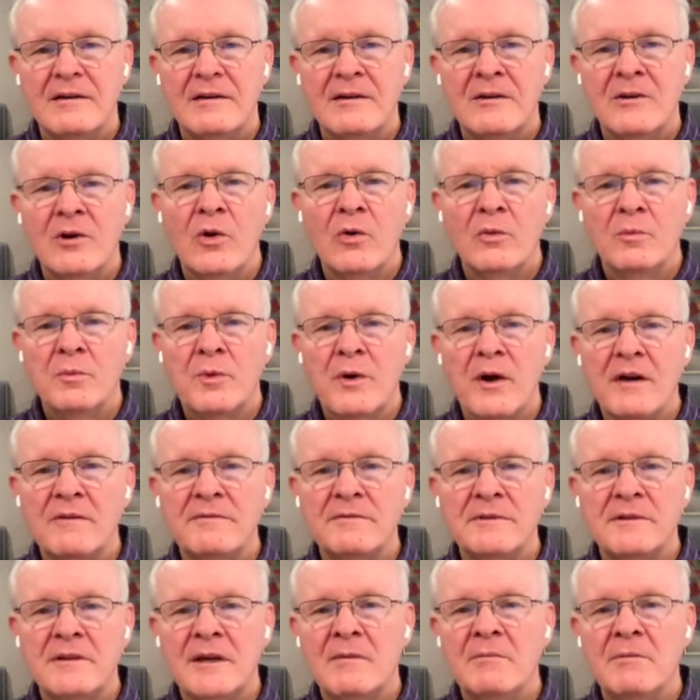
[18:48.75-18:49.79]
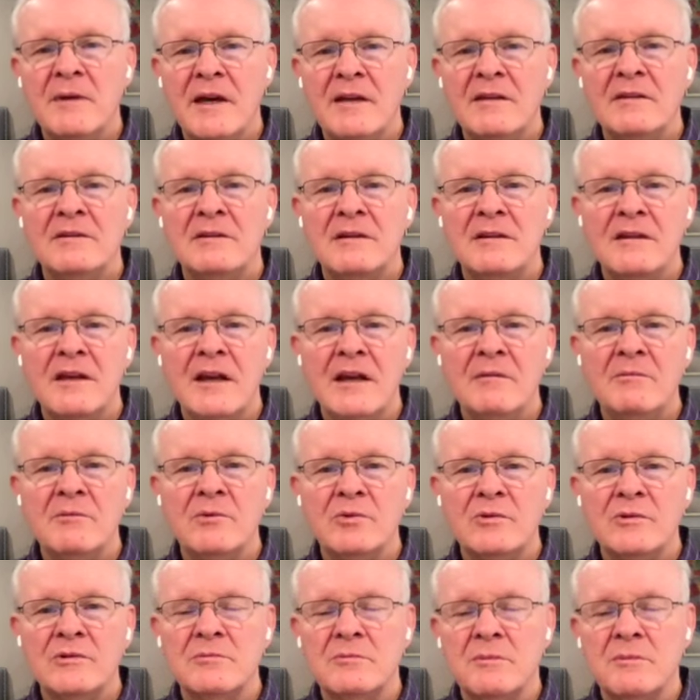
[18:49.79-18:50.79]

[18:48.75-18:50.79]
an old prophet named Nathan came to his